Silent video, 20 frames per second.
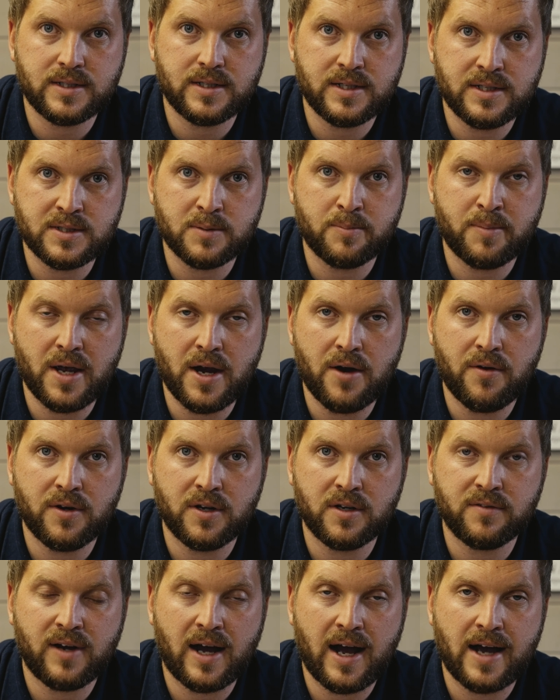is a
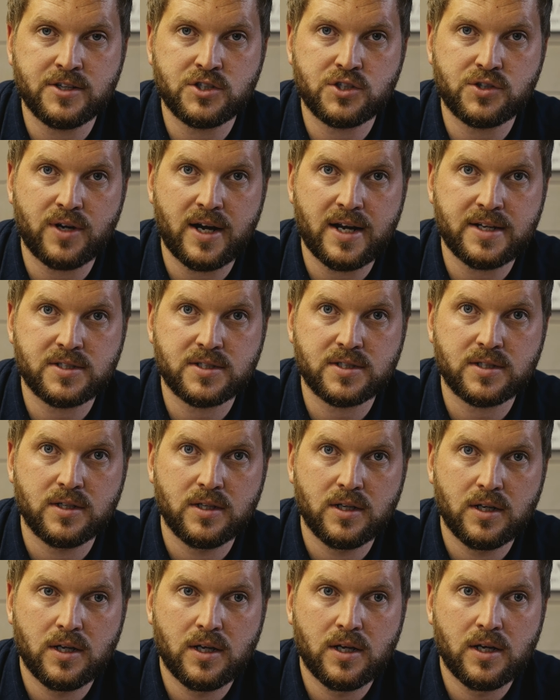period of high stress.
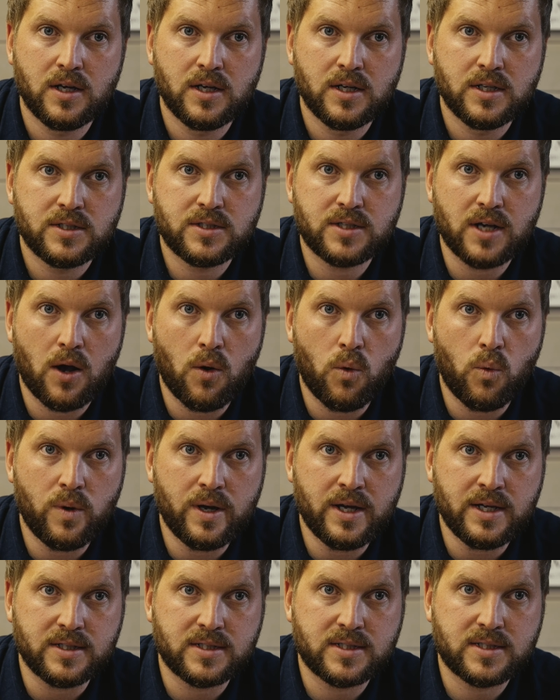So
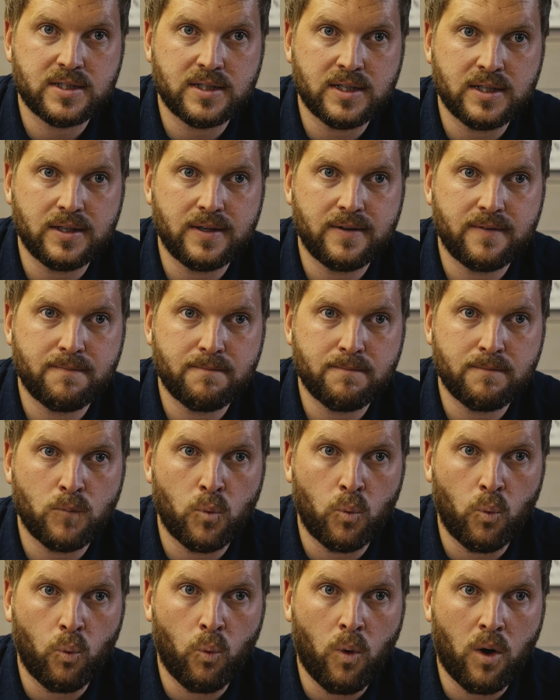it's
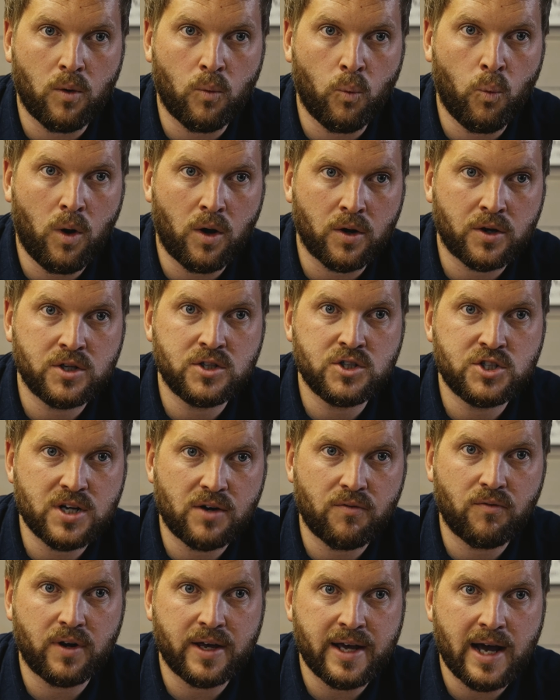what can
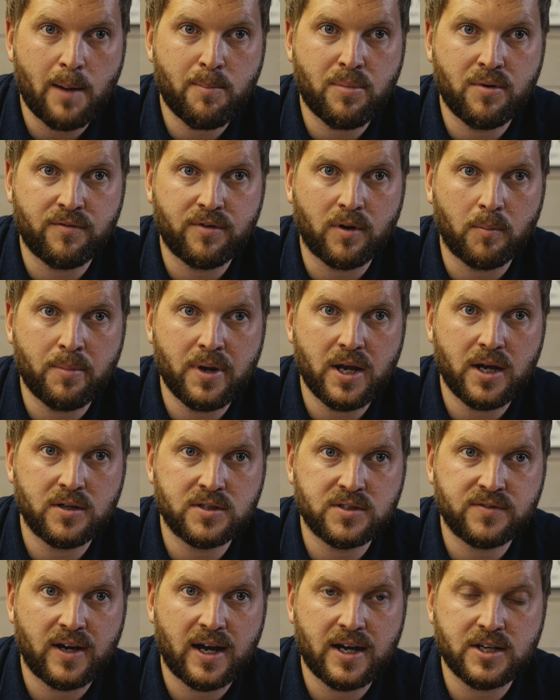generally happen from
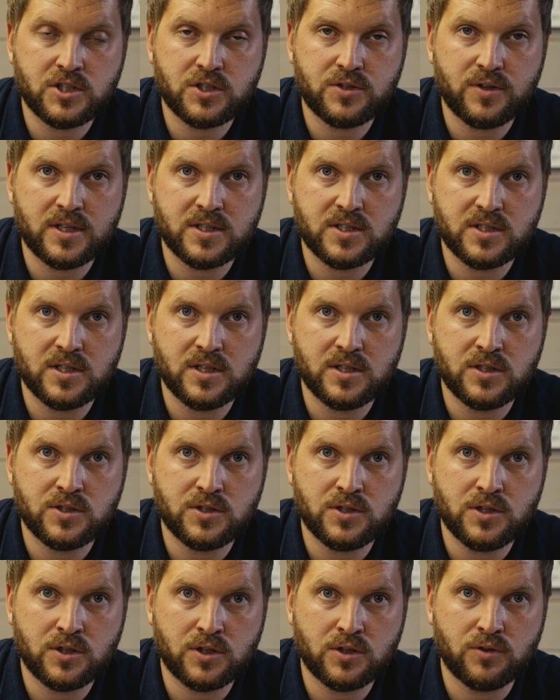periods of high stress
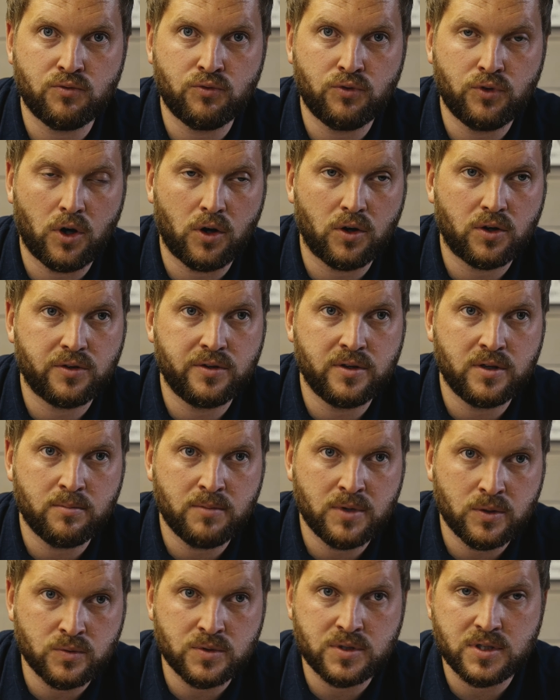is you can rock the
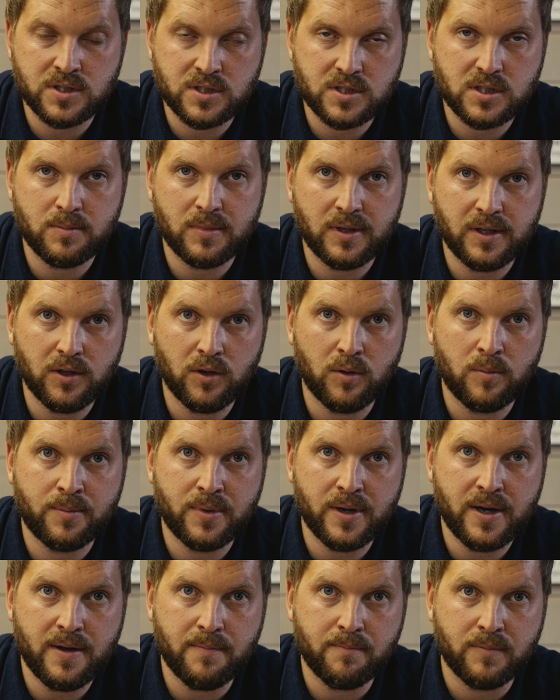immune system a little
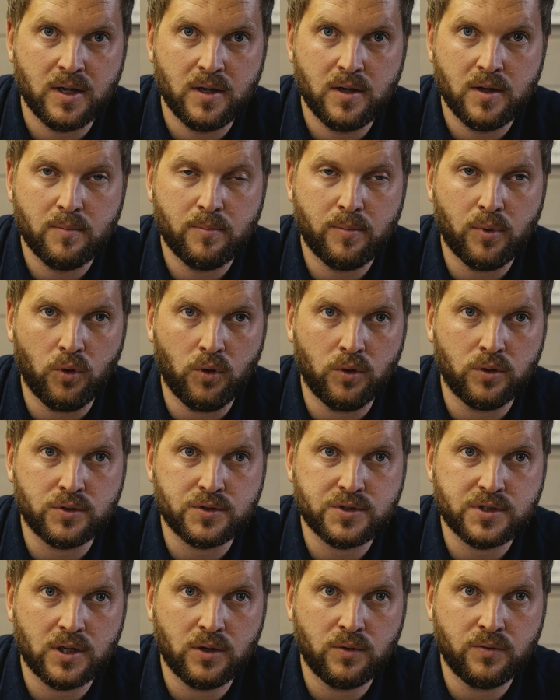bit, but
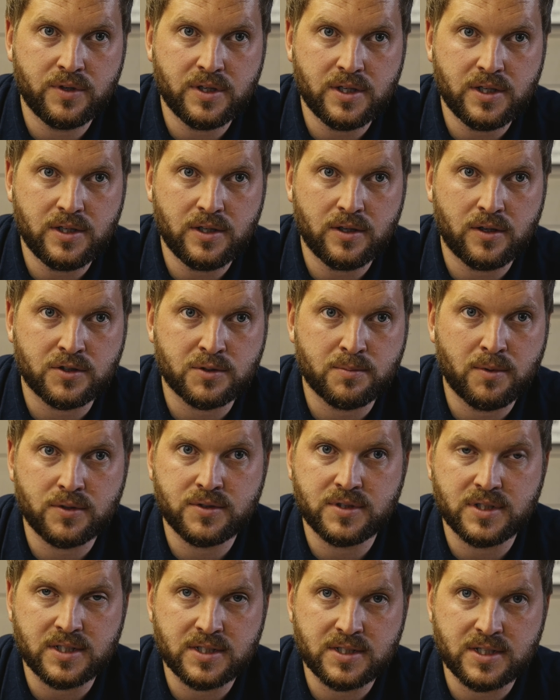also the
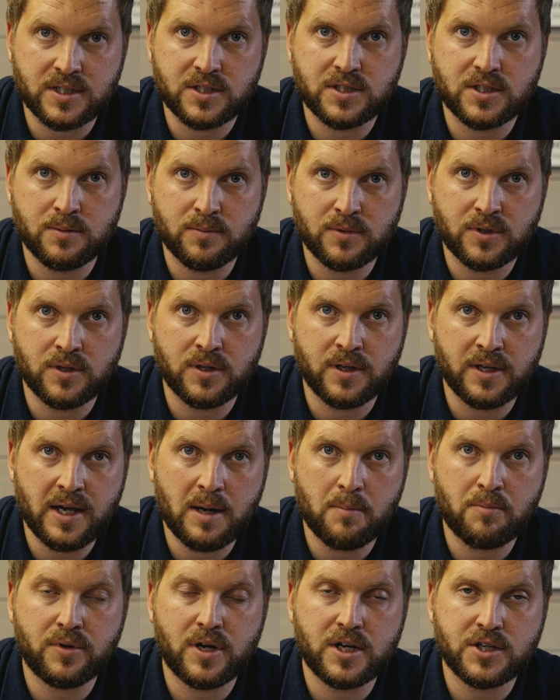osmotic system can
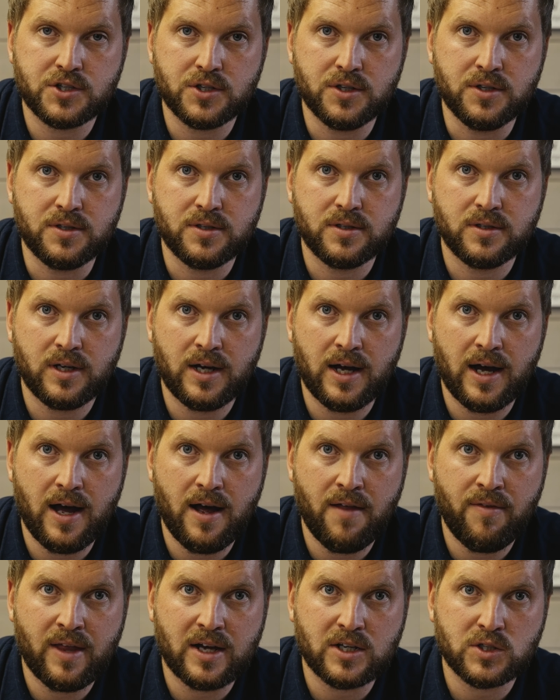get pressured,
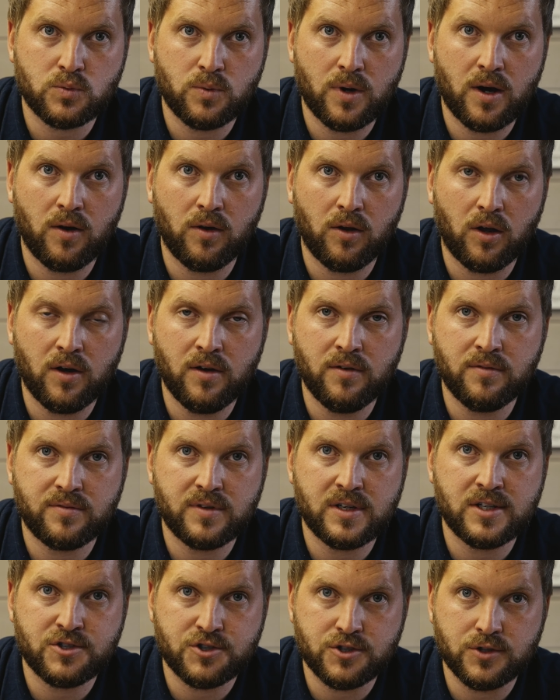and that's where a lot of
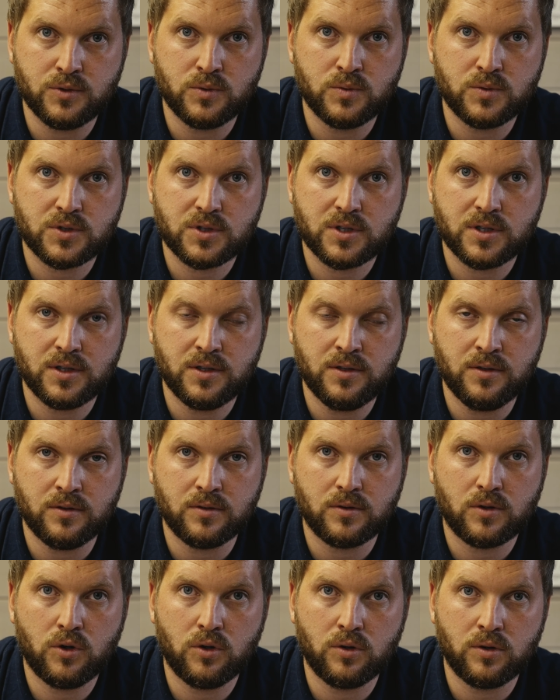issues can
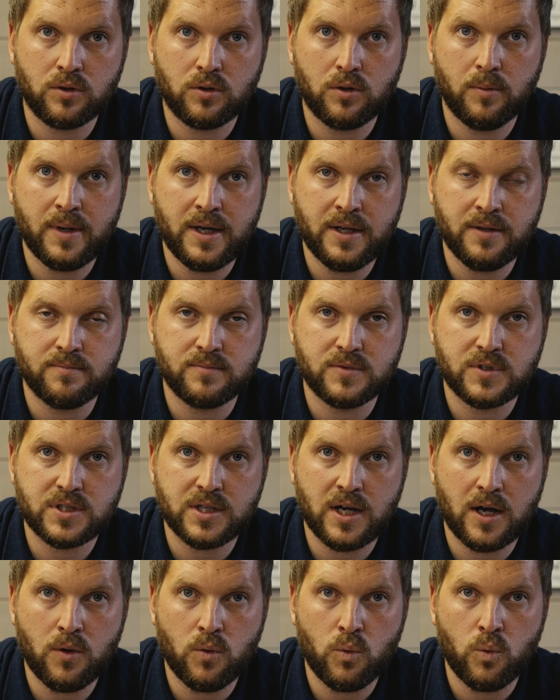come in.
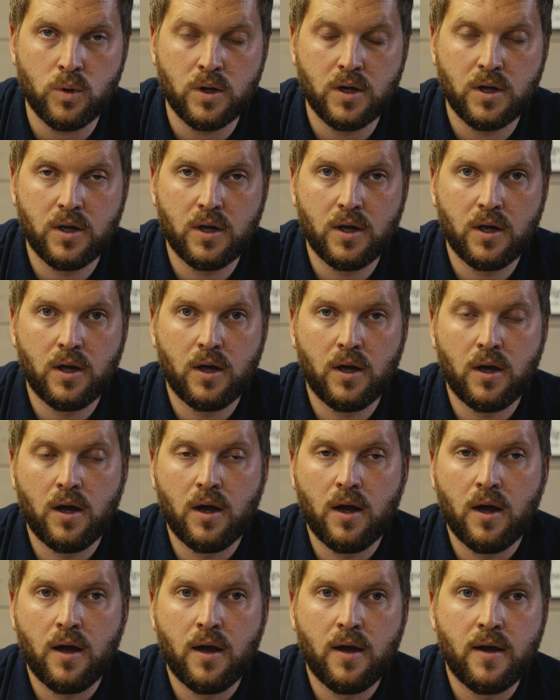So
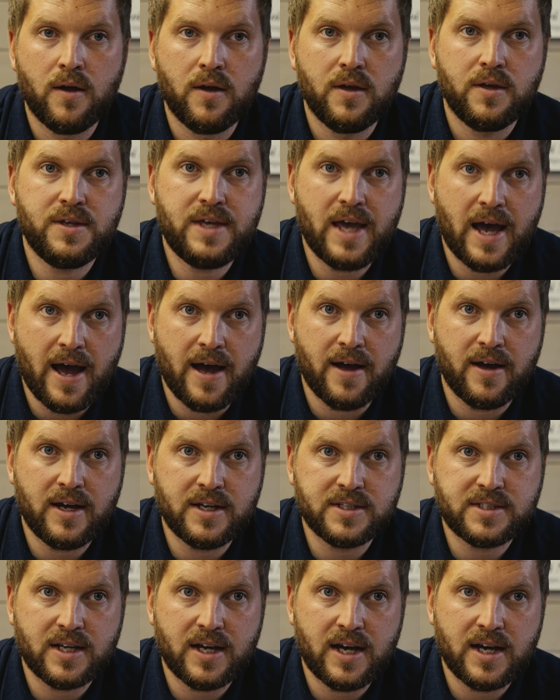yeah,
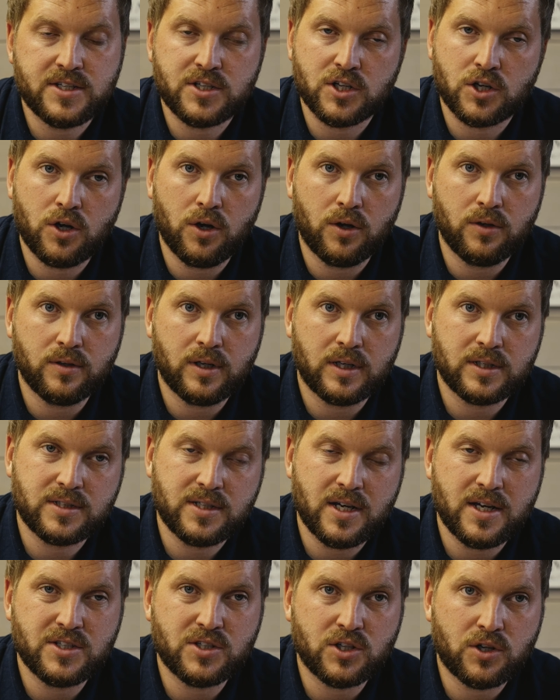as
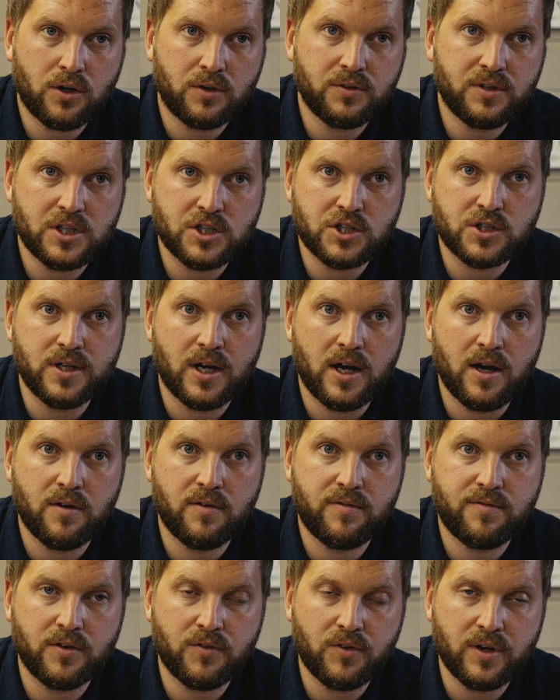a conditioner
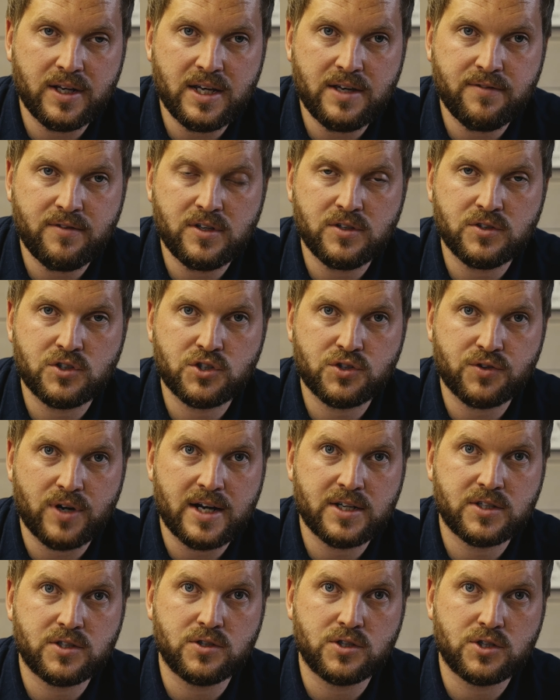for relieving
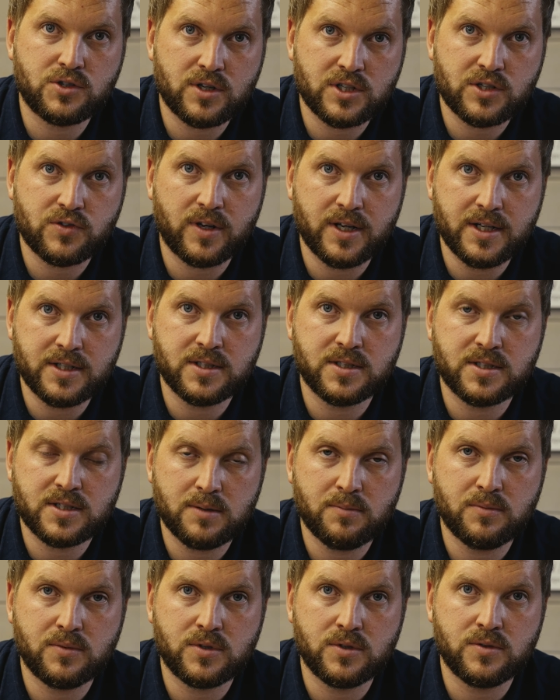stress and stress-related
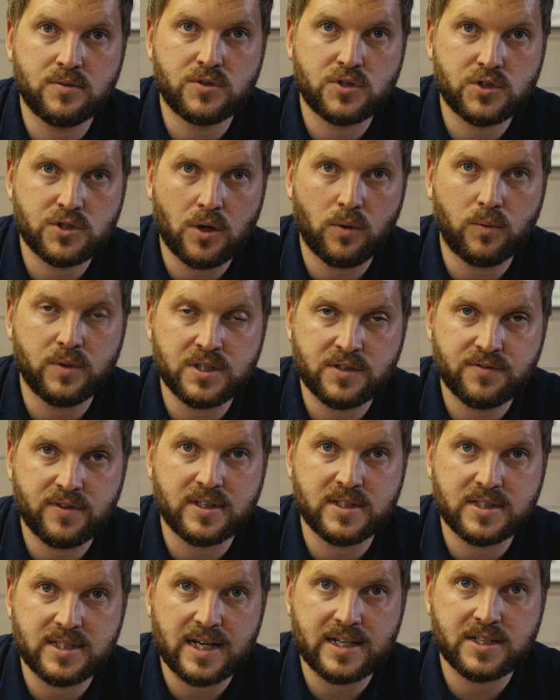symptoms, salt is
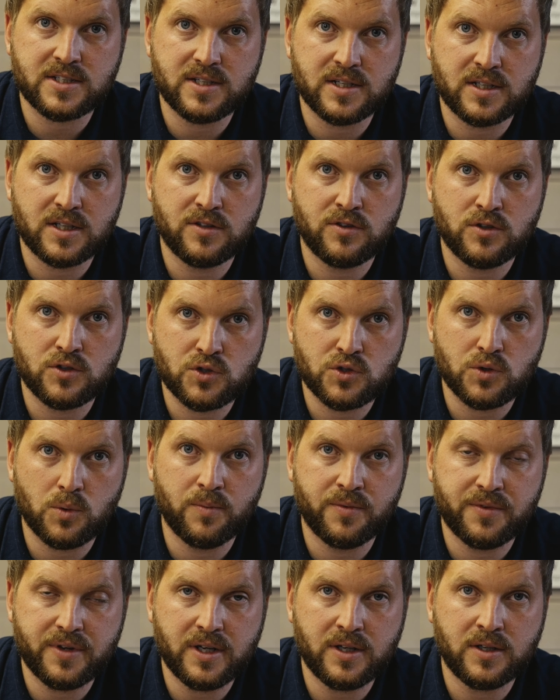fantastic, and there's
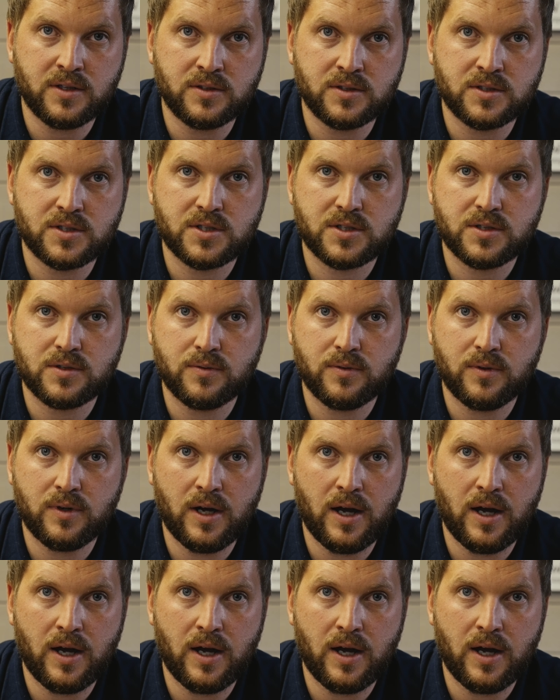some things